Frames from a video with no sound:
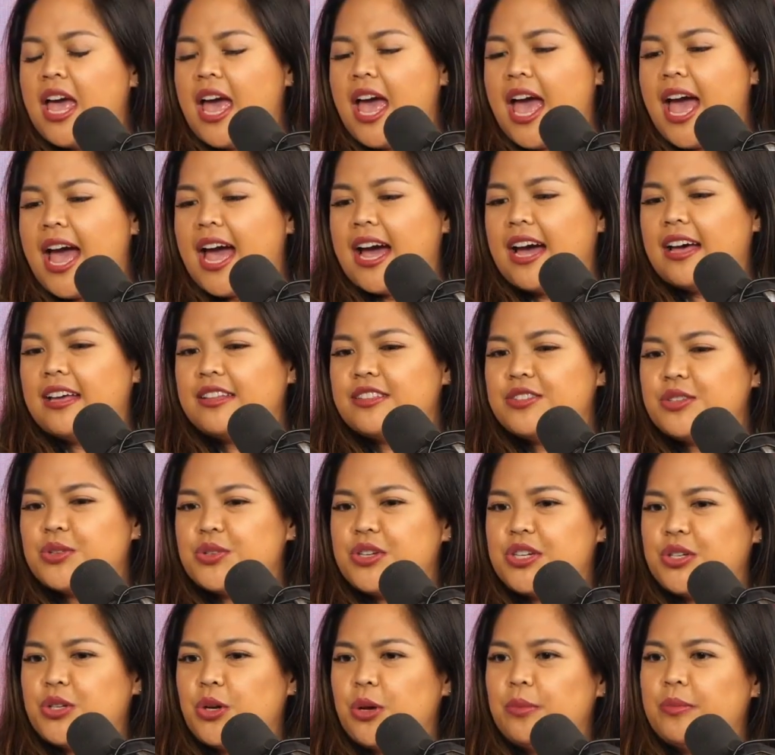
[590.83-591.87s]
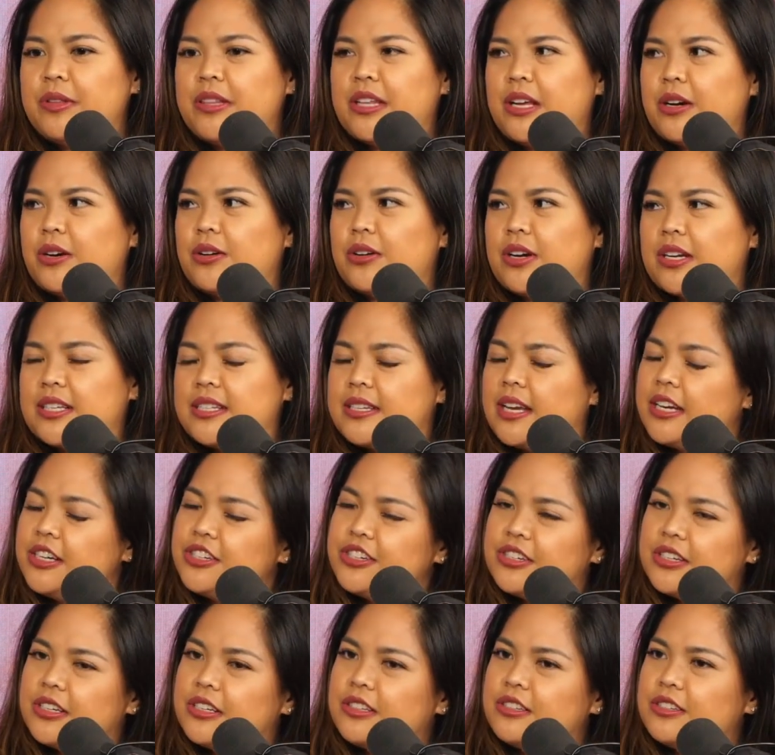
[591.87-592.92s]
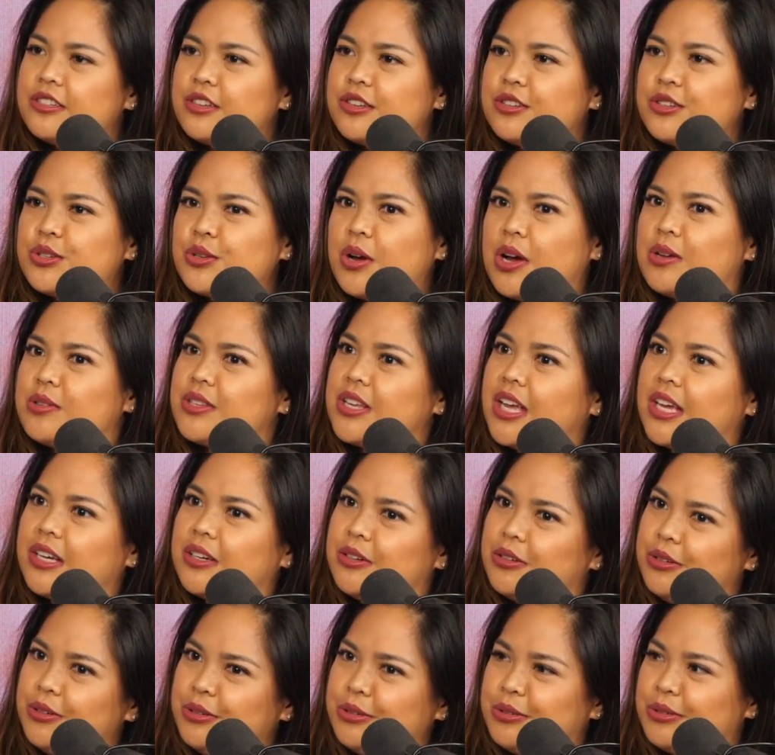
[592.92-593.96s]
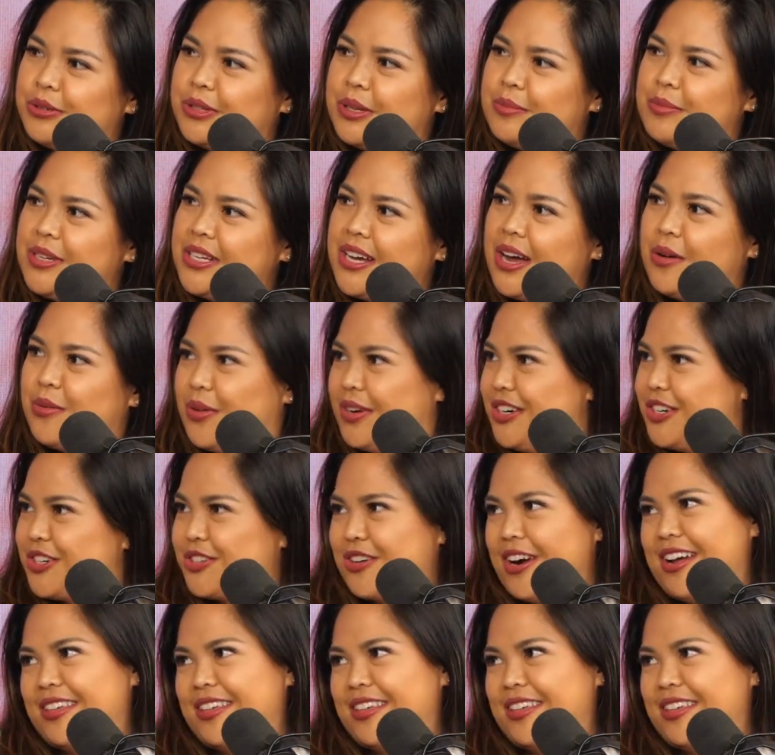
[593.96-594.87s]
And so she told me they were extensions. So I was like, ooh, I want to try